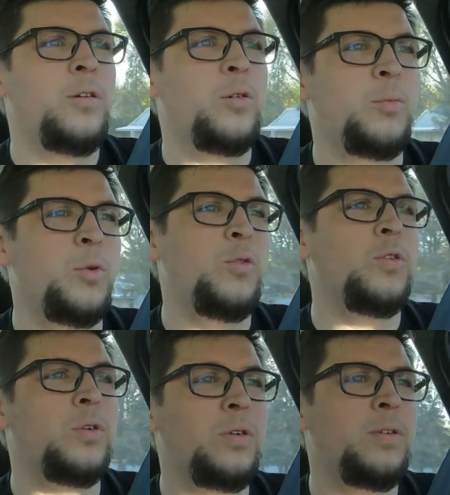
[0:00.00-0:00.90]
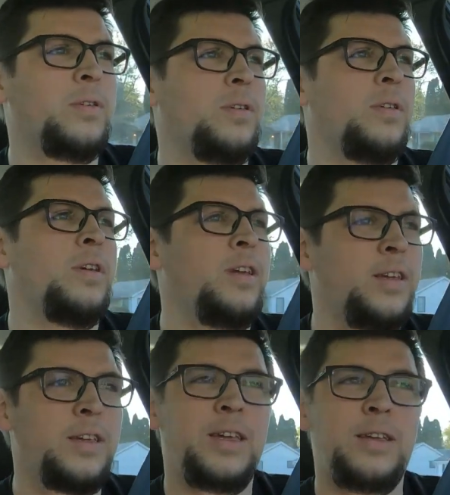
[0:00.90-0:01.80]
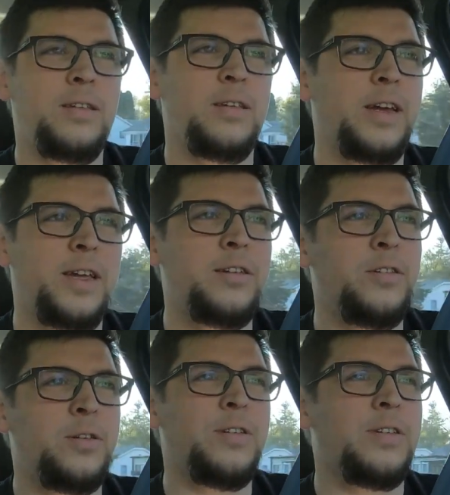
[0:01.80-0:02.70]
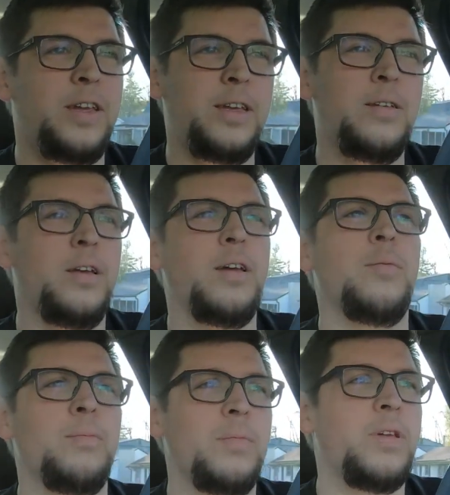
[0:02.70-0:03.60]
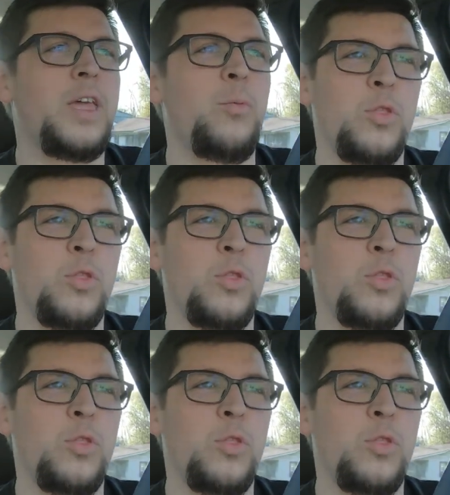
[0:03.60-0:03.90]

removal kit, I guess you could say, came